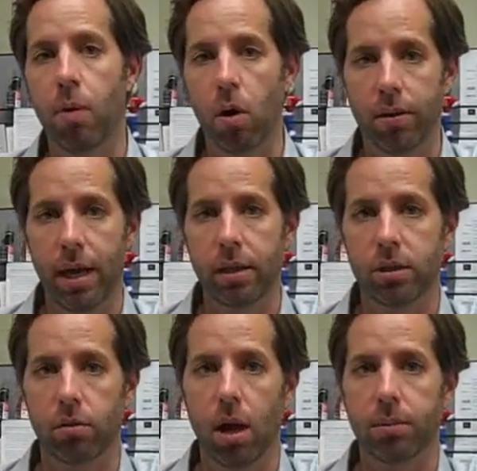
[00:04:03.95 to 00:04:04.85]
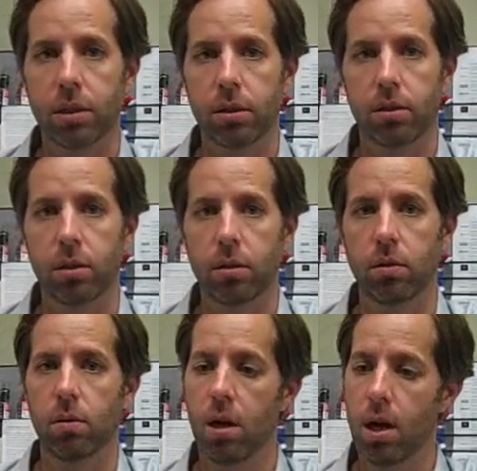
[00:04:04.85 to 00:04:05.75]
part of that disruption
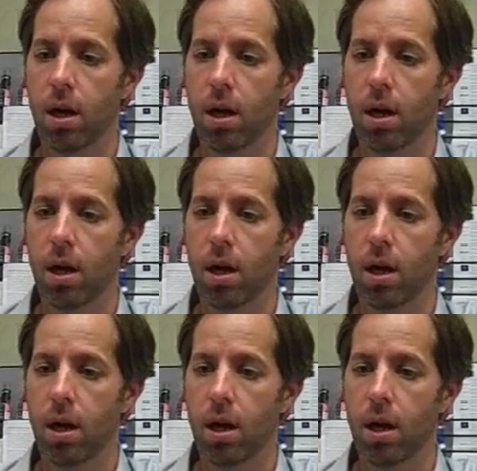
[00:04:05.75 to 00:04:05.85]
to